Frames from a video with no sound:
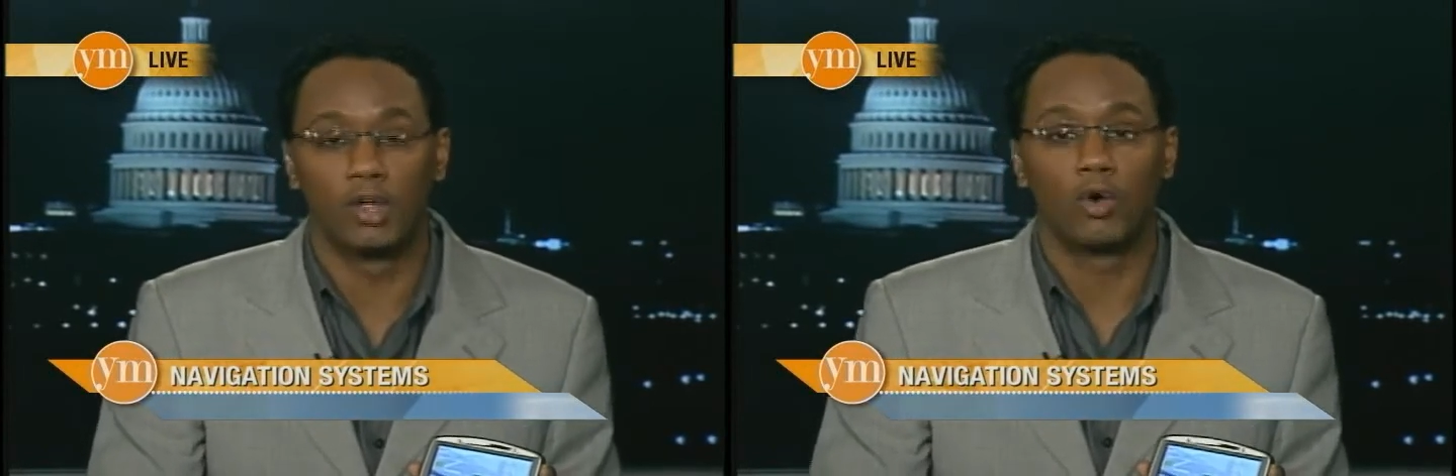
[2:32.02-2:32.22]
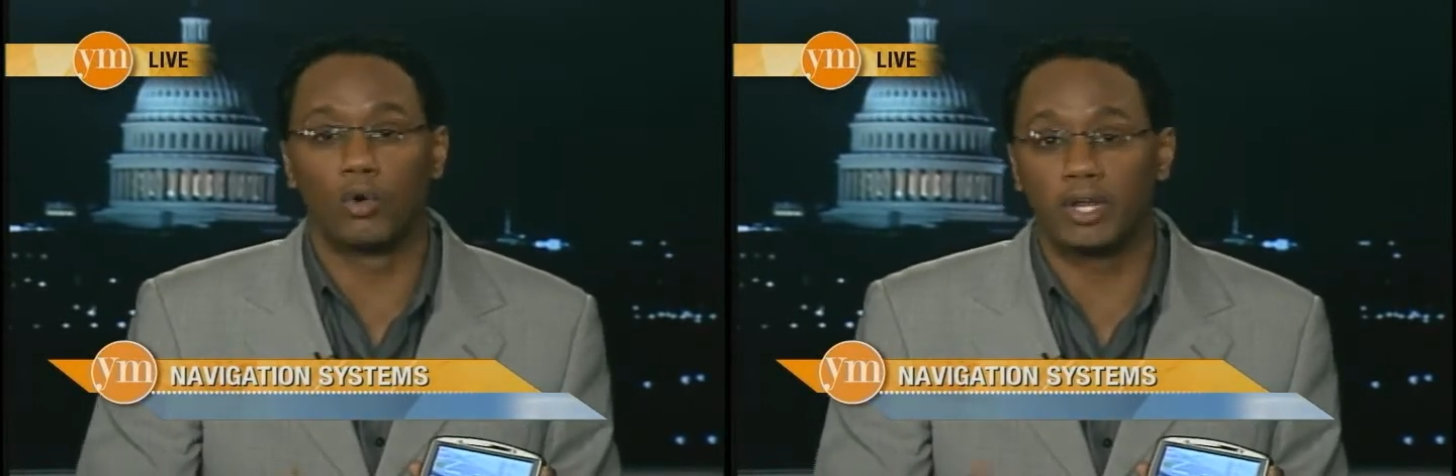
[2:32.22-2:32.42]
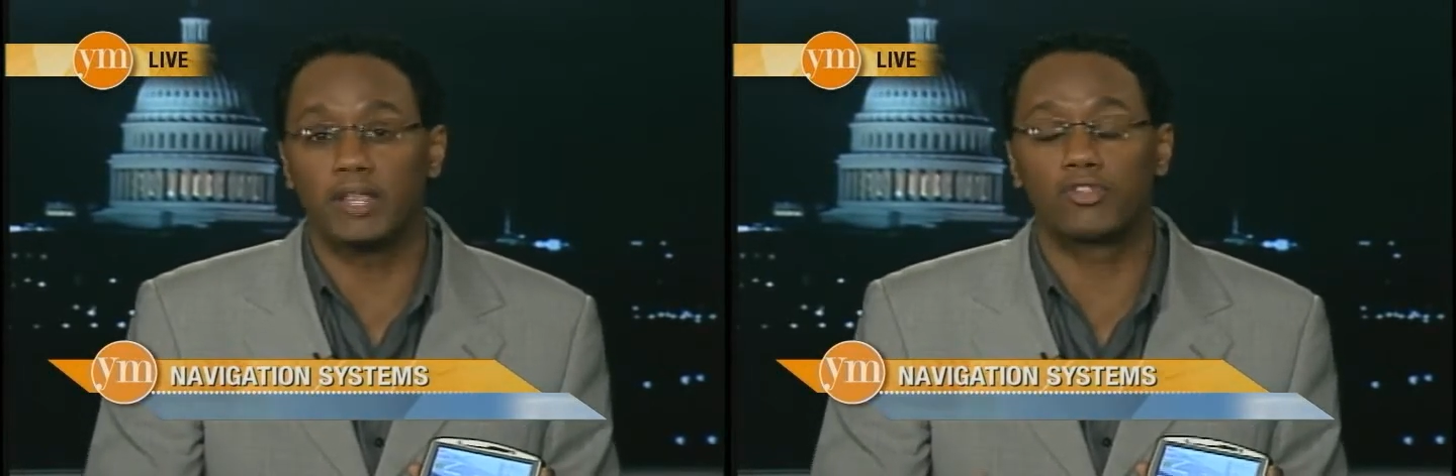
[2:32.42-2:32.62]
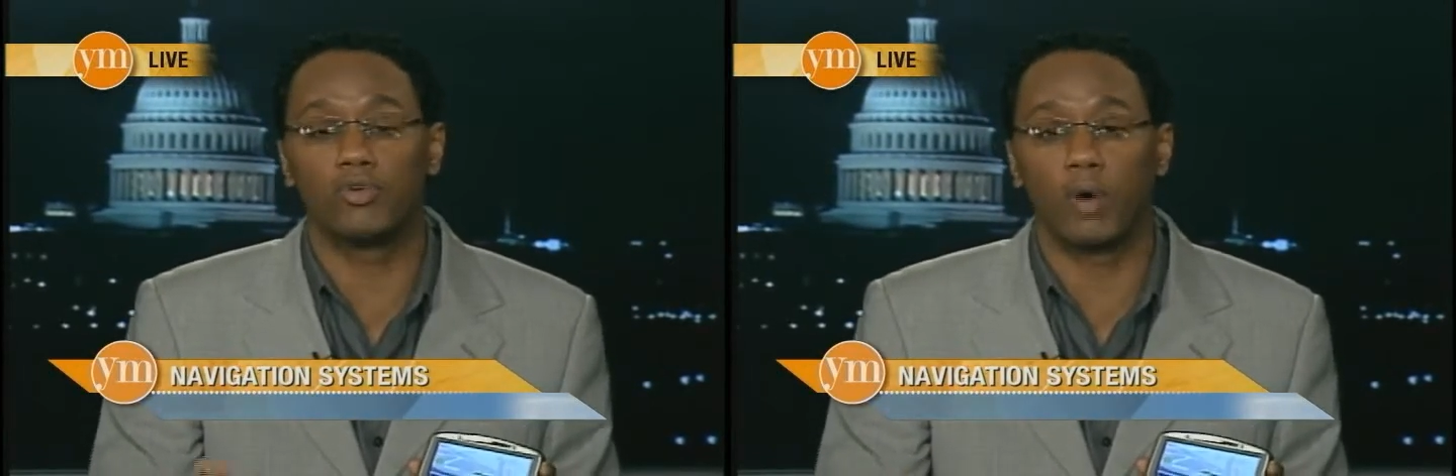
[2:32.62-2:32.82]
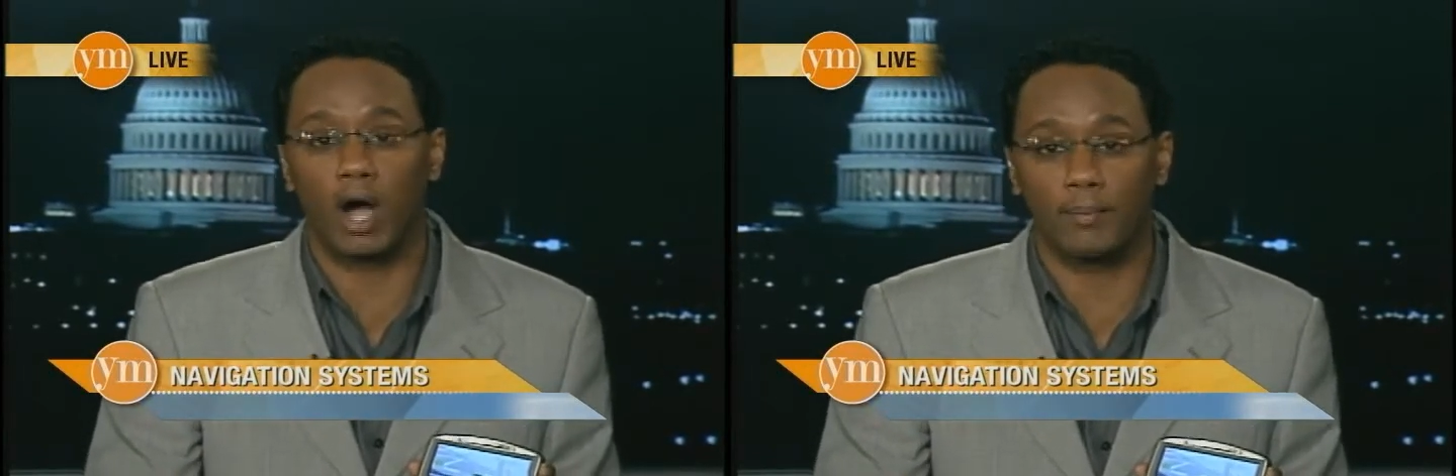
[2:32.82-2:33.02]
or needs
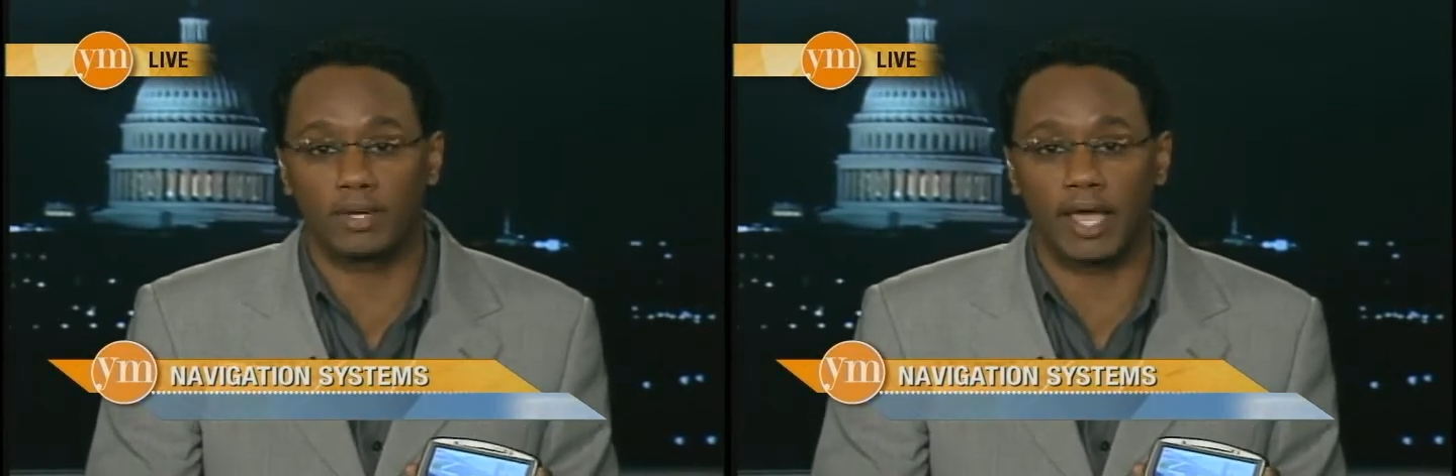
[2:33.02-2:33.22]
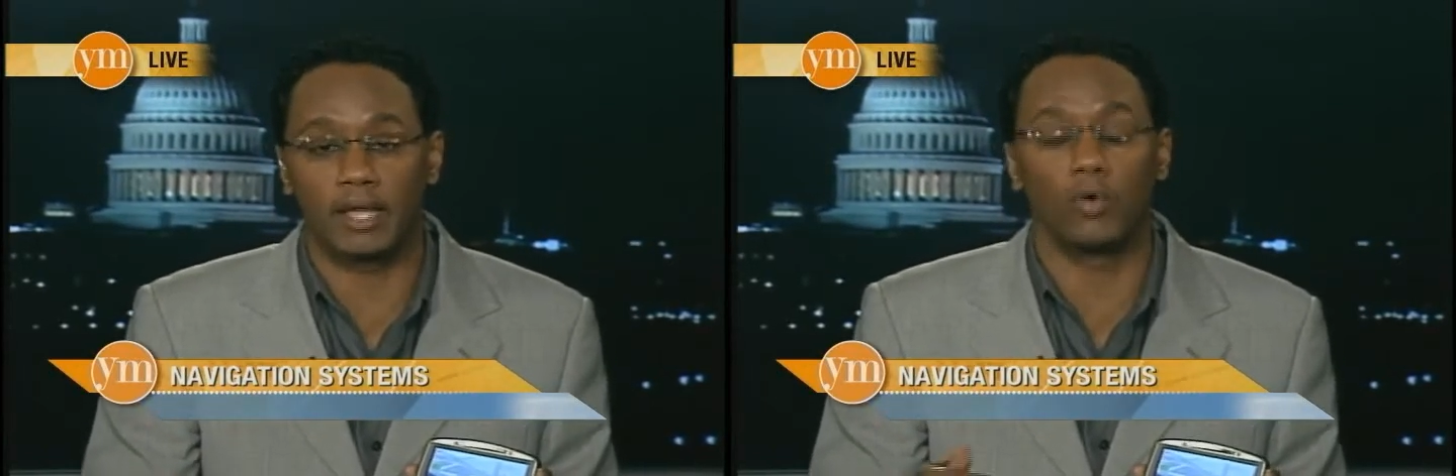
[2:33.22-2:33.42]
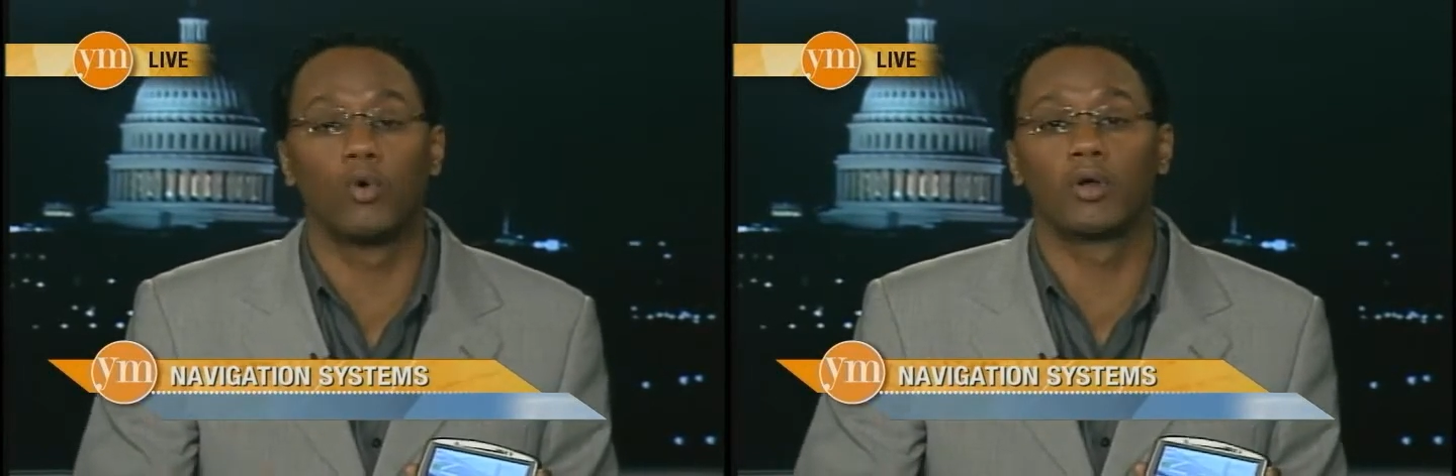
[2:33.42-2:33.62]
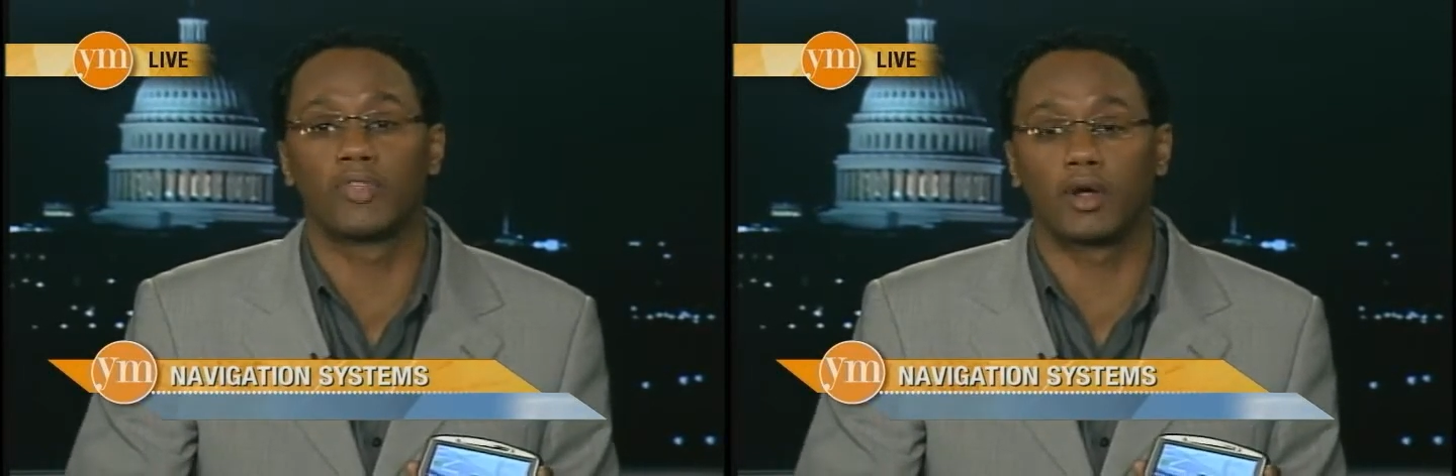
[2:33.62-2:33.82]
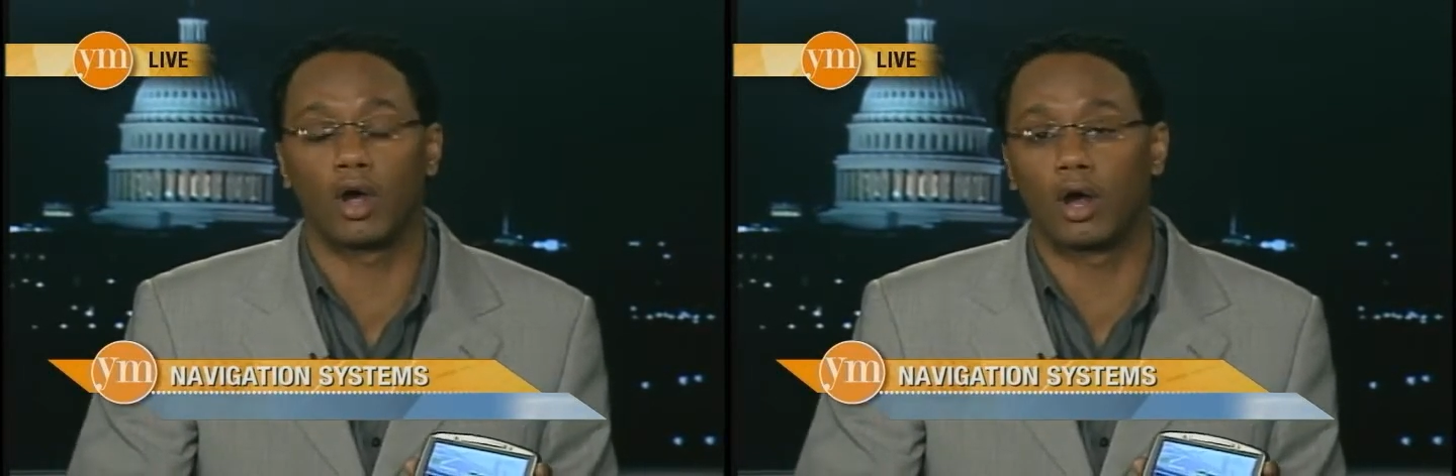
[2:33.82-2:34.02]
to update or
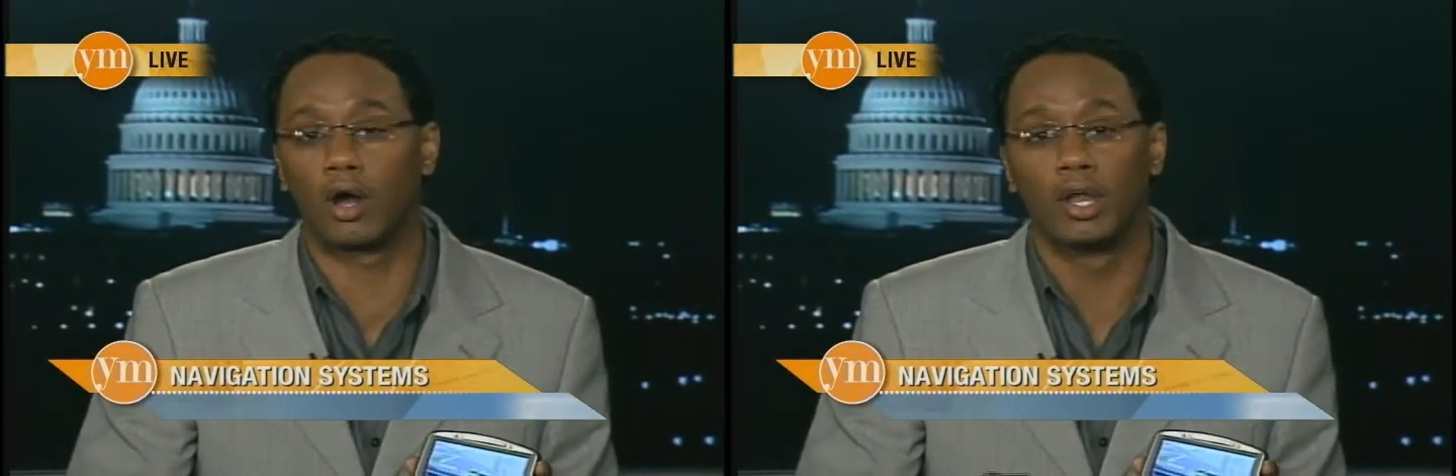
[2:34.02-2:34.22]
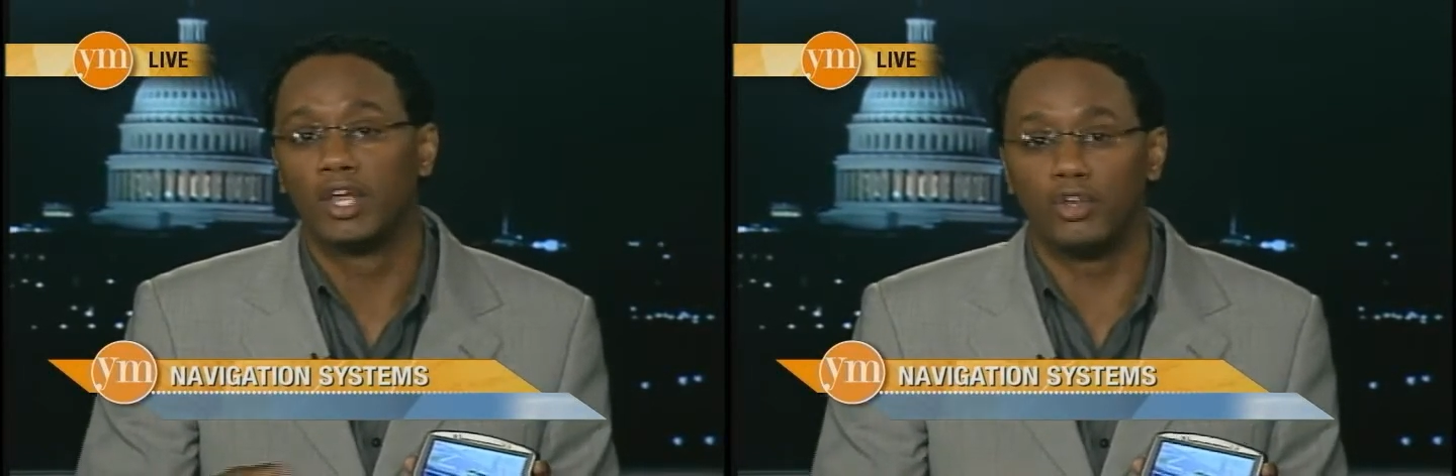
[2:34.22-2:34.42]
there are